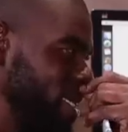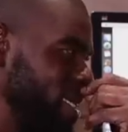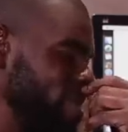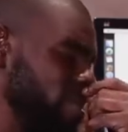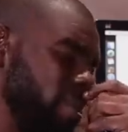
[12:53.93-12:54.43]

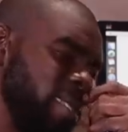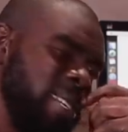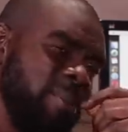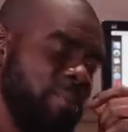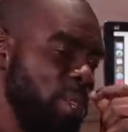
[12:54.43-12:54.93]
wouldn't
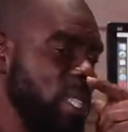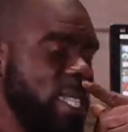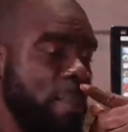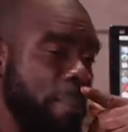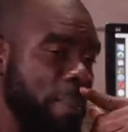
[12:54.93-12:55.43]
uh,
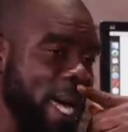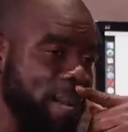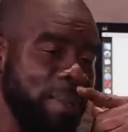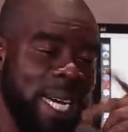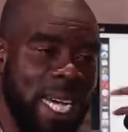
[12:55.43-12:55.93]
say
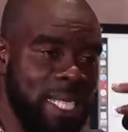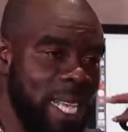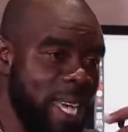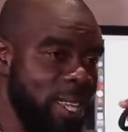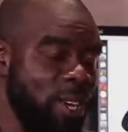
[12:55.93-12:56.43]
bad because they
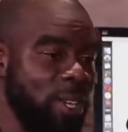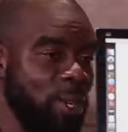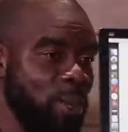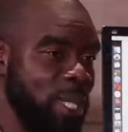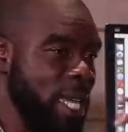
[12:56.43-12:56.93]
are young
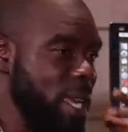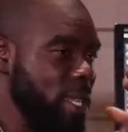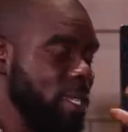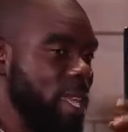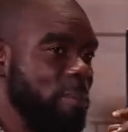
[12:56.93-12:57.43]
youth, you
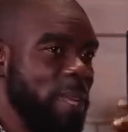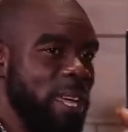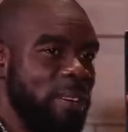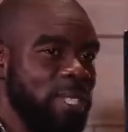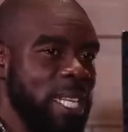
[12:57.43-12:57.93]
understand? We
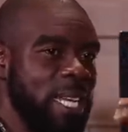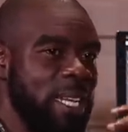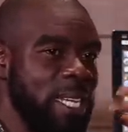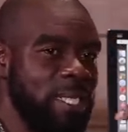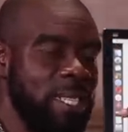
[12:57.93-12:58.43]
always
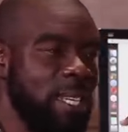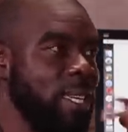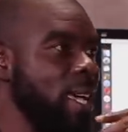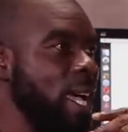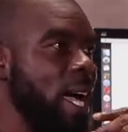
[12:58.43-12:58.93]
are, youth
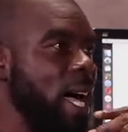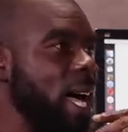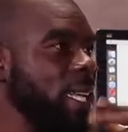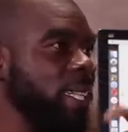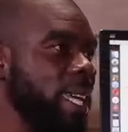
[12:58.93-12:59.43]
being a youth.
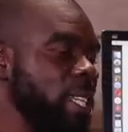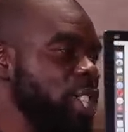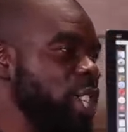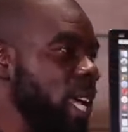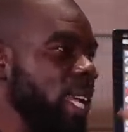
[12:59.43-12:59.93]

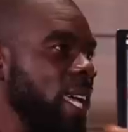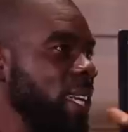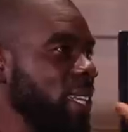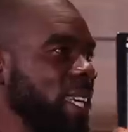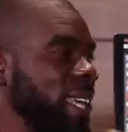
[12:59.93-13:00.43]
attention ah. and